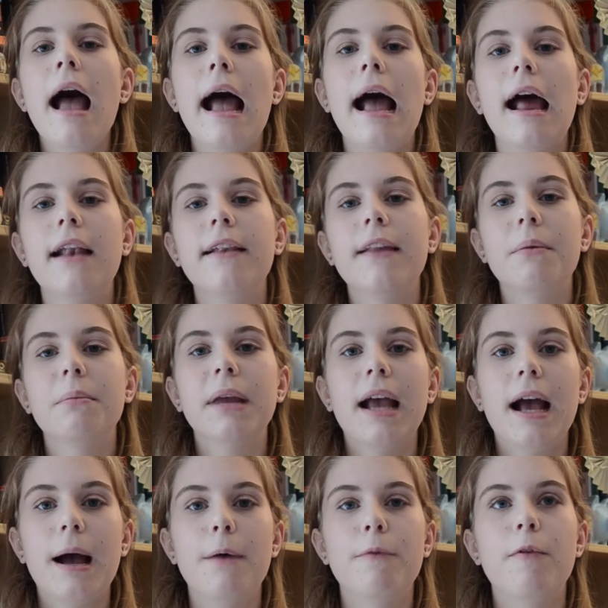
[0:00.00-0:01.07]
And then we
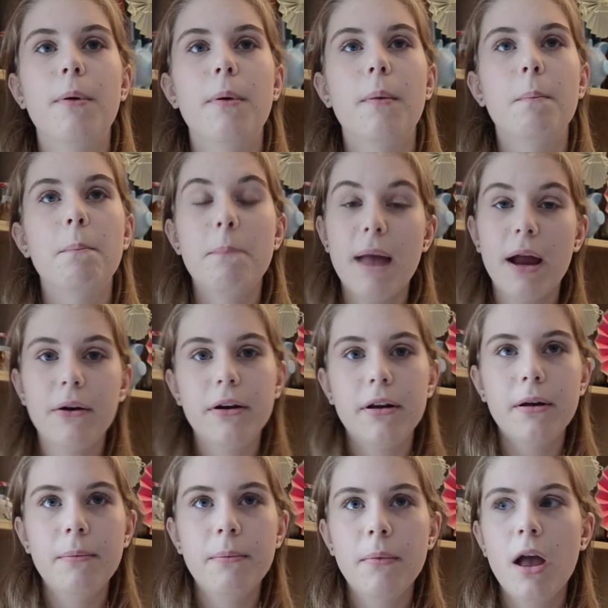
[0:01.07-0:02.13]
have
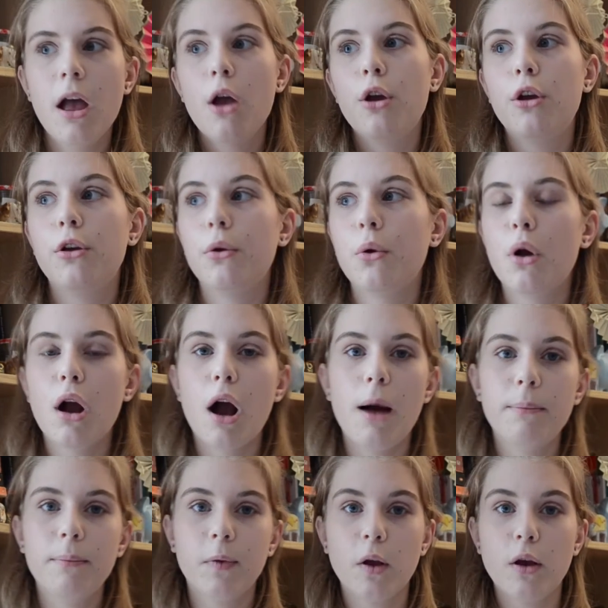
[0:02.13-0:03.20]
Merinum, who
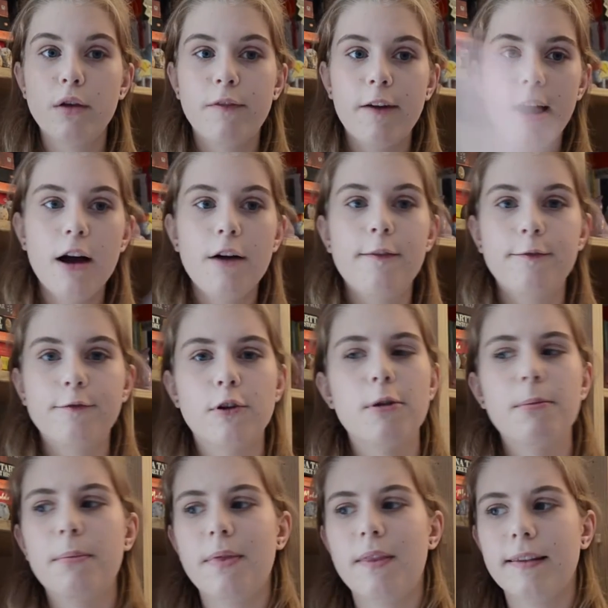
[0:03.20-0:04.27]
comes over
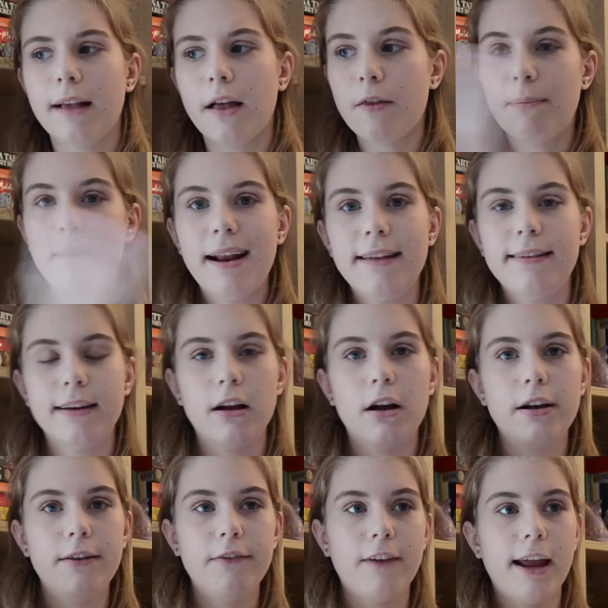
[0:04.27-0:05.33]
from this other place to
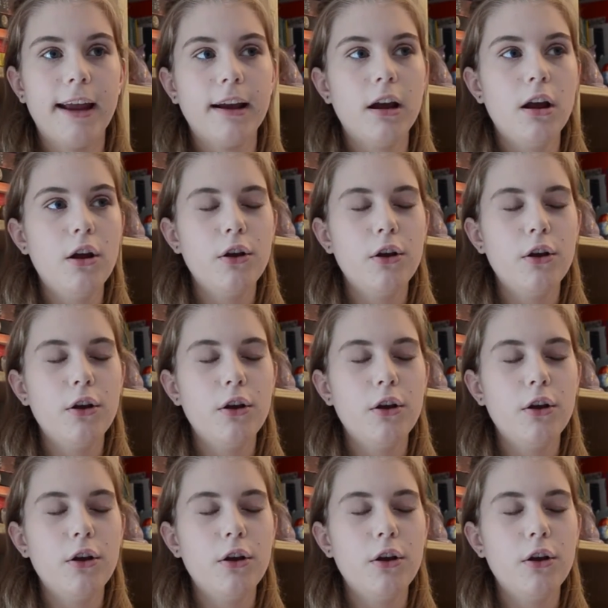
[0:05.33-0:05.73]
kind of like